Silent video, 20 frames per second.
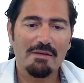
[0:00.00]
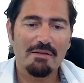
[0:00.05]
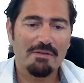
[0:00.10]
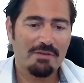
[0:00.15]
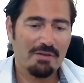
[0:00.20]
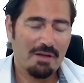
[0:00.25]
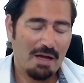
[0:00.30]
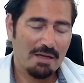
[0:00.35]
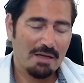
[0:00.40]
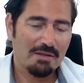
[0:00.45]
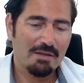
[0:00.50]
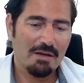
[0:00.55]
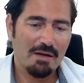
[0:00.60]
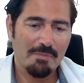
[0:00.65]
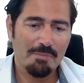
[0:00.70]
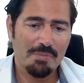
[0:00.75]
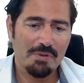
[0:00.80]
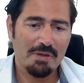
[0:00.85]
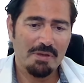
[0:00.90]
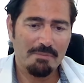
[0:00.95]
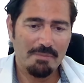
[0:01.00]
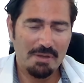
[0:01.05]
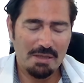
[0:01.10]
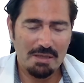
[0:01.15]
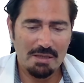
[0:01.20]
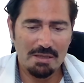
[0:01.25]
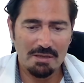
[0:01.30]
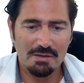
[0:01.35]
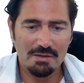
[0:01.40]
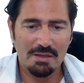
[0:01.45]
signed up
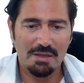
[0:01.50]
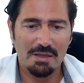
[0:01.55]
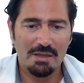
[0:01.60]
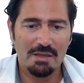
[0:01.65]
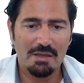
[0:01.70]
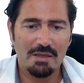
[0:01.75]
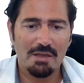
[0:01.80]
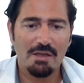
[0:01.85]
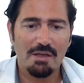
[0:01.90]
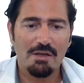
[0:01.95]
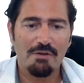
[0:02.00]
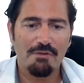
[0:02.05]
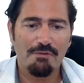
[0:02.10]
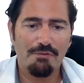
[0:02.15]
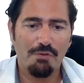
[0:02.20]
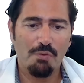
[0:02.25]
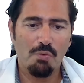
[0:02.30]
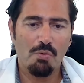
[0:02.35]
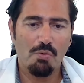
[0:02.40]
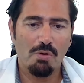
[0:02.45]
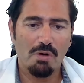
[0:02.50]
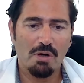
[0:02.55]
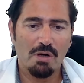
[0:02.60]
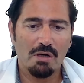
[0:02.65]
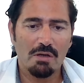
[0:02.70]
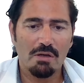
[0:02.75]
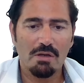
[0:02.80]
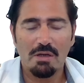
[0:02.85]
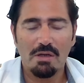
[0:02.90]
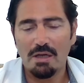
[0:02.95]
immediately
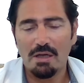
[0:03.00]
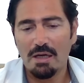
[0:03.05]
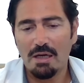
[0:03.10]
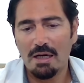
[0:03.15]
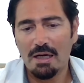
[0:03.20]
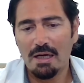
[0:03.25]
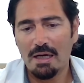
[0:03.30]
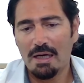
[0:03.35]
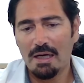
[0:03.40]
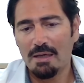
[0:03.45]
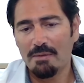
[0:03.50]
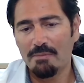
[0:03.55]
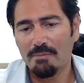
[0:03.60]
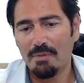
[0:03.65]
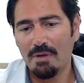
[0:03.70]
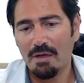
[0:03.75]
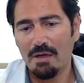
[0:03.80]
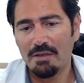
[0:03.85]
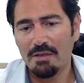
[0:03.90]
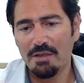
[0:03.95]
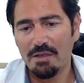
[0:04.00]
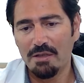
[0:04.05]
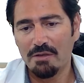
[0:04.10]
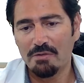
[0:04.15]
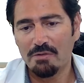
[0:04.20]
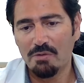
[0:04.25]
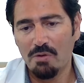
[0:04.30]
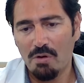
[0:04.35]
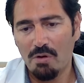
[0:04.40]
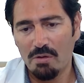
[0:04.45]
for a
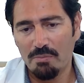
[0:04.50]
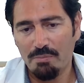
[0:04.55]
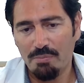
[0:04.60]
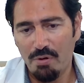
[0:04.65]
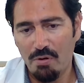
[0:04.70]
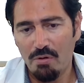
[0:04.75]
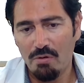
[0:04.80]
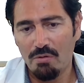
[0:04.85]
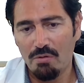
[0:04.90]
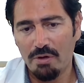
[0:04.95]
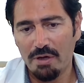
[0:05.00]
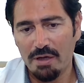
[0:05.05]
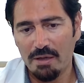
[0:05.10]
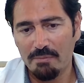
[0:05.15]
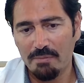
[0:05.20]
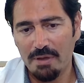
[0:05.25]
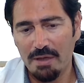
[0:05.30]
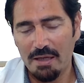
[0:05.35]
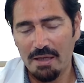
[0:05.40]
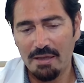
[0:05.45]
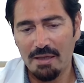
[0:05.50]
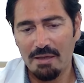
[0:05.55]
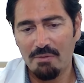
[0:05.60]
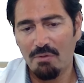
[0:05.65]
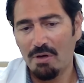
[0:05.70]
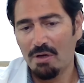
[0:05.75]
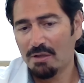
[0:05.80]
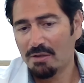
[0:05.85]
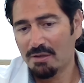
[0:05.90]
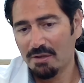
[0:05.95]
year-long program. And they
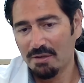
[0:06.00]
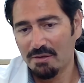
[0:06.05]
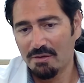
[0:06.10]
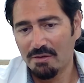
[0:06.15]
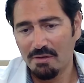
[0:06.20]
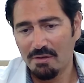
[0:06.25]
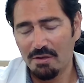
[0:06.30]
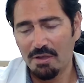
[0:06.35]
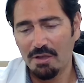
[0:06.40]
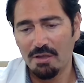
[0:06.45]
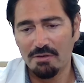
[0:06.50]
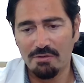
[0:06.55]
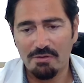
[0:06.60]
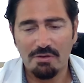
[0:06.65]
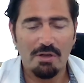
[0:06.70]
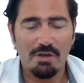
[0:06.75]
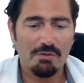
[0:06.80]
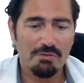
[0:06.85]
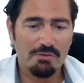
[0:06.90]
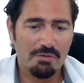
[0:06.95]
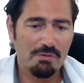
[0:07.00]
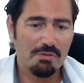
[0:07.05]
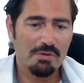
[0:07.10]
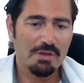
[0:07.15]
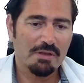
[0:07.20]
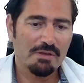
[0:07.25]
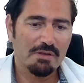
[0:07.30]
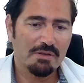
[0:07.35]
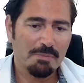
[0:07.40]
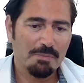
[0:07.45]
wanted, to go 2
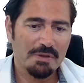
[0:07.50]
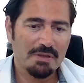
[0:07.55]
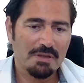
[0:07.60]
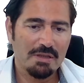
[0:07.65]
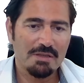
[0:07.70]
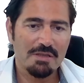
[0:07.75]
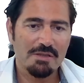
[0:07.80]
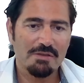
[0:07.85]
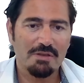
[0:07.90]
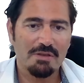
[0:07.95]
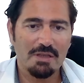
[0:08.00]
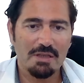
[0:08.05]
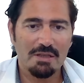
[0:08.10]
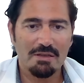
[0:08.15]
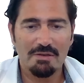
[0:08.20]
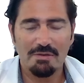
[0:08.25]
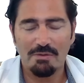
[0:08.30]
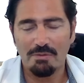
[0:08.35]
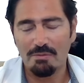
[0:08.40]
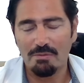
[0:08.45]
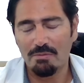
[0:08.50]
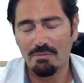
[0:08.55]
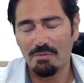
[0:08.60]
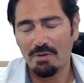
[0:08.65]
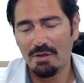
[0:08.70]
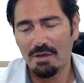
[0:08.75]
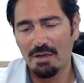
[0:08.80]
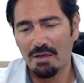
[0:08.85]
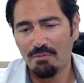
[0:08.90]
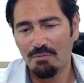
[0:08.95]
years, but they just need to
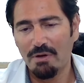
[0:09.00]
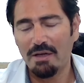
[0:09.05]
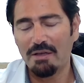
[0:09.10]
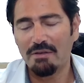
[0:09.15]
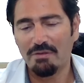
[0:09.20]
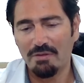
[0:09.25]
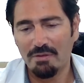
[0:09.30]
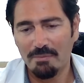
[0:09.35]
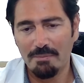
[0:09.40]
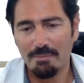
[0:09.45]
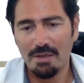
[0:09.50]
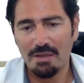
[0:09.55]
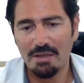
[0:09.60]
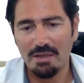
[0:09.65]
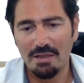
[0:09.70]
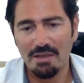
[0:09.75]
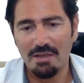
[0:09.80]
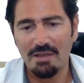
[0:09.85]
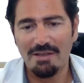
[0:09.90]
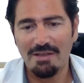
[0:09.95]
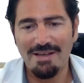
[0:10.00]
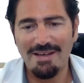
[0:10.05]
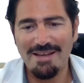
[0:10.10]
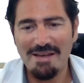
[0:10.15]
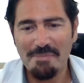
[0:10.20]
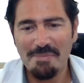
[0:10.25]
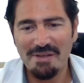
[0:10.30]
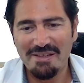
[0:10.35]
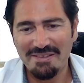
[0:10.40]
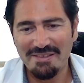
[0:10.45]
raise some money
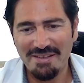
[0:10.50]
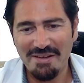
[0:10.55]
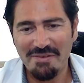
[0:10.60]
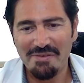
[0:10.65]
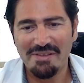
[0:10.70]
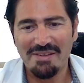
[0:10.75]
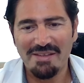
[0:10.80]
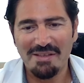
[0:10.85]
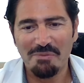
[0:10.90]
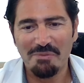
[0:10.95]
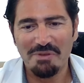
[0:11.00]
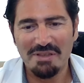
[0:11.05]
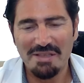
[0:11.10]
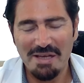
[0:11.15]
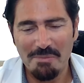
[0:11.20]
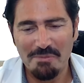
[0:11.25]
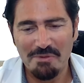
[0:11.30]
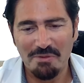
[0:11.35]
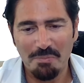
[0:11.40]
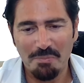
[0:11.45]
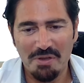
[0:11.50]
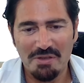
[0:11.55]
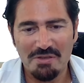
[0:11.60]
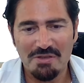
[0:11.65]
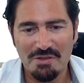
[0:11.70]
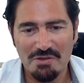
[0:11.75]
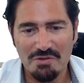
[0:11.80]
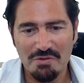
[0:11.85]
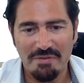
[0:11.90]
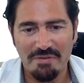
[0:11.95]
because everything with them is
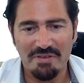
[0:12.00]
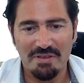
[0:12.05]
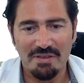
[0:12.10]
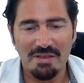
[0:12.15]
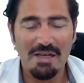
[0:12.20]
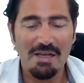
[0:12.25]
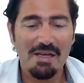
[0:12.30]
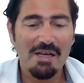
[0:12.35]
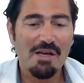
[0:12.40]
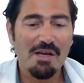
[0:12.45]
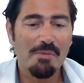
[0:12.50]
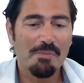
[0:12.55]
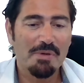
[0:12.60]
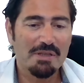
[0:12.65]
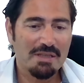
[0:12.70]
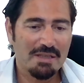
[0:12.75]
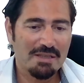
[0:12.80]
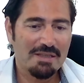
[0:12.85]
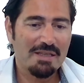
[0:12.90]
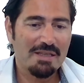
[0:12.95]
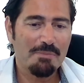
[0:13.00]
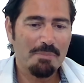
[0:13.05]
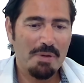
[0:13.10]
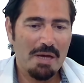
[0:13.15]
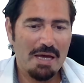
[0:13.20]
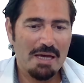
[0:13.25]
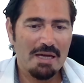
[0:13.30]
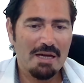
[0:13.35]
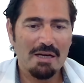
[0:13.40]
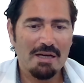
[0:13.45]
budget-driven. But they did
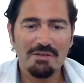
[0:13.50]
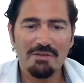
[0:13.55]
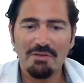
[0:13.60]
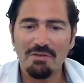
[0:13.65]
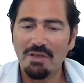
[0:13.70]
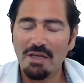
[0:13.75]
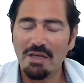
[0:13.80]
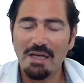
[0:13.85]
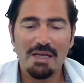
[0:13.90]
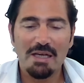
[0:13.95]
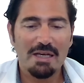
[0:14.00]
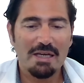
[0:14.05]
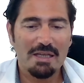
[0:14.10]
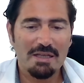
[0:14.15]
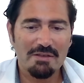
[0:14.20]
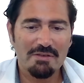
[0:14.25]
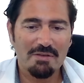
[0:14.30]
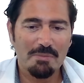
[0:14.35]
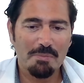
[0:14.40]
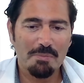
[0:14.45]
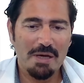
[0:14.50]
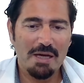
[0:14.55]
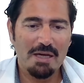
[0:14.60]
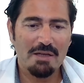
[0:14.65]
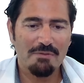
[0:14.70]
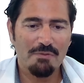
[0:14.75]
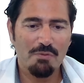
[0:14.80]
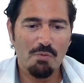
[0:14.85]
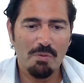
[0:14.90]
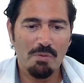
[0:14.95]
pay us. It is a
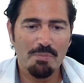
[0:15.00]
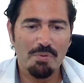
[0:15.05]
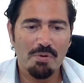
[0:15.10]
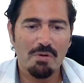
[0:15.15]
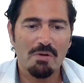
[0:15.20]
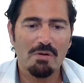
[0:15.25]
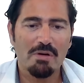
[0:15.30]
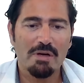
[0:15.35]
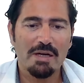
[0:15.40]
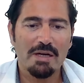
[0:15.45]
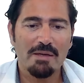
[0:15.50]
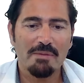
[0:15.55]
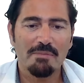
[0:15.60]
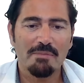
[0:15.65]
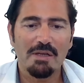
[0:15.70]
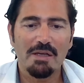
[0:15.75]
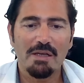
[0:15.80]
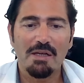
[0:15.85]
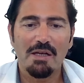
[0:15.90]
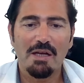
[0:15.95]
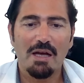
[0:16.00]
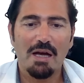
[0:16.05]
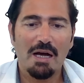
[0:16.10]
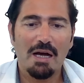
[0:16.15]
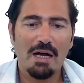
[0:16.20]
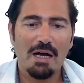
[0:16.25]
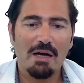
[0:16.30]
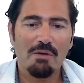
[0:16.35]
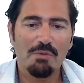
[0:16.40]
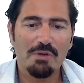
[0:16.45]
paid-for program.
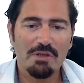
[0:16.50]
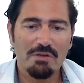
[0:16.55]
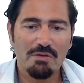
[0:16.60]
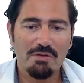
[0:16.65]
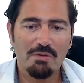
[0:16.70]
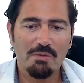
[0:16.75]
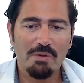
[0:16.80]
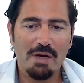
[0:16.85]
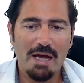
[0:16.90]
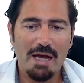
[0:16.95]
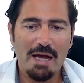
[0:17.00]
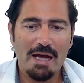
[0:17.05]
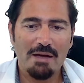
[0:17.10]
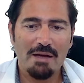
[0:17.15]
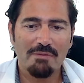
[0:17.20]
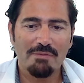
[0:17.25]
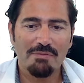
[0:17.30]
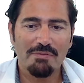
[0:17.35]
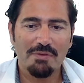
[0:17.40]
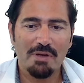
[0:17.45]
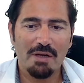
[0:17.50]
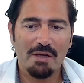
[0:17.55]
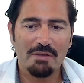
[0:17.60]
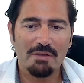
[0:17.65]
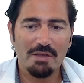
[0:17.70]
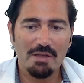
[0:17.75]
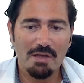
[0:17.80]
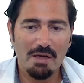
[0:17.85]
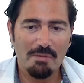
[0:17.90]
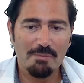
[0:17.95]
We do have a
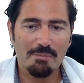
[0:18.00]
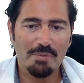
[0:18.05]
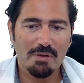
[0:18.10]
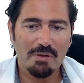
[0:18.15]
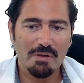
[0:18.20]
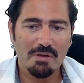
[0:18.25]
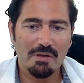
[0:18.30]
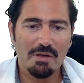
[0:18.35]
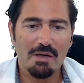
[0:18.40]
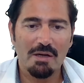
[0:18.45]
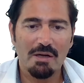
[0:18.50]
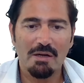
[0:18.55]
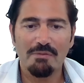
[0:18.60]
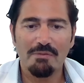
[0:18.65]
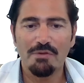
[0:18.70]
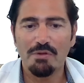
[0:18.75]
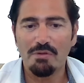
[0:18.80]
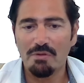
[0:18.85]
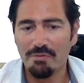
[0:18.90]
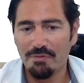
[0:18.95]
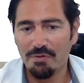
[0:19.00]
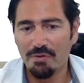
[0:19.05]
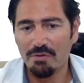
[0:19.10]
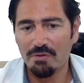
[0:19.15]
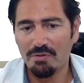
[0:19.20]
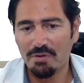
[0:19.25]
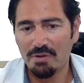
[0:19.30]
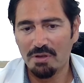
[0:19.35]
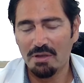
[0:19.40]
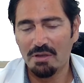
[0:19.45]
number of
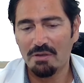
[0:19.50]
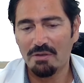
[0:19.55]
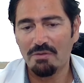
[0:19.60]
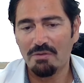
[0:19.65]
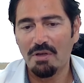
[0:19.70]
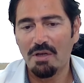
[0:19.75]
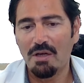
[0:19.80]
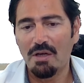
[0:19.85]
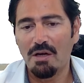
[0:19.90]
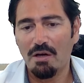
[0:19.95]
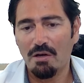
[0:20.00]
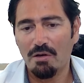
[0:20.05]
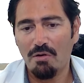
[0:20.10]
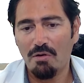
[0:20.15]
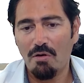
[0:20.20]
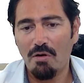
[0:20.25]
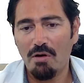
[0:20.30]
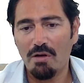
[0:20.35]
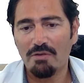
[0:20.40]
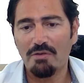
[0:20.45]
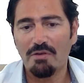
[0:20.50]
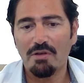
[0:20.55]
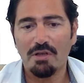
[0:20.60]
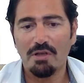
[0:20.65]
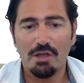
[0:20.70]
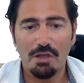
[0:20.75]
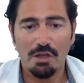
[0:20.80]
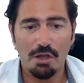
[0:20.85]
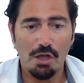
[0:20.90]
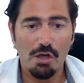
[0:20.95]
universities across the
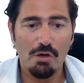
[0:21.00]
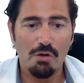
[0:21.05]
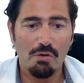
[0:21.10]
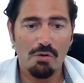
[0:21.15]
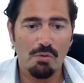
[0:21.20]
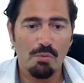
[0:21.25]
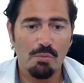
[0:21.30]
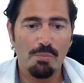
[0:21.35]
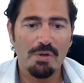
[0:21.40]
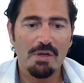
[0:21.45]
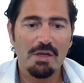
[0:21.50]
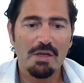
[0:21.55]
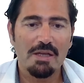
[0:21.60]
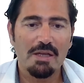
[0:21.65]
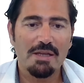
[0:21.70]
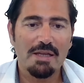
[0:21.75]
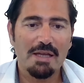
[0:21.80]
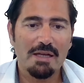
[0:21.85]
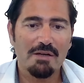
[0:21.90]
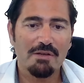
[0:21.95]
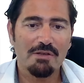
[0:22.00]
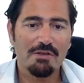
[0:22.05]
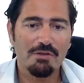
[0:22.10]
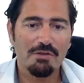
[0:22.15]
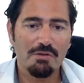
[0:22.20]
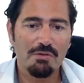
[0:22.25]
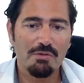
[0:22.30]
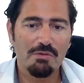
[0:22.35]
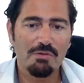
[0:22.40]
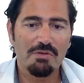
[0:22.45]
globe that are
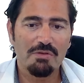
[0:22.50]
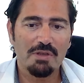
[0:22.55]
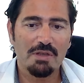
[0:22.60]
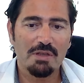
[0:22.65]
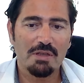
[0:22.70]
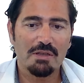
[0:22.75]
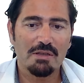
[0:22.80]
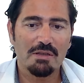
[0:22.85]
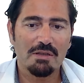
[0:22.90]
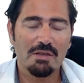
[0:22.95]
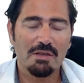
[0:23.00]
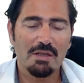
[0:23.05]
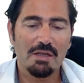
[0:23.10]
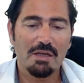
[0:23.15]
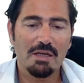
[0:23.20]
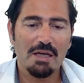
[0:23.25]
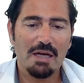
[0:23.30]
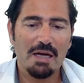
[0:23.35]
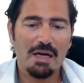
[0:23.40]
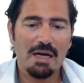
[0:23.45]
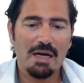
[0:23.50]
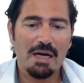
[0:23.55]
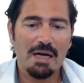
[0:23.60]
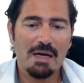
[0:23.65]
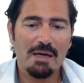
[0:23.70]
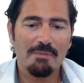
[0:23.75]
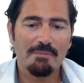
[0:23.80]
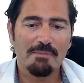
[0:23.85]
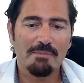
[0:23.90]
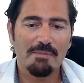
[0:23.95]
using
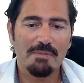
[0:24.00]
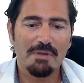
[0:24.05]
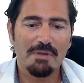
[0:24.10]
the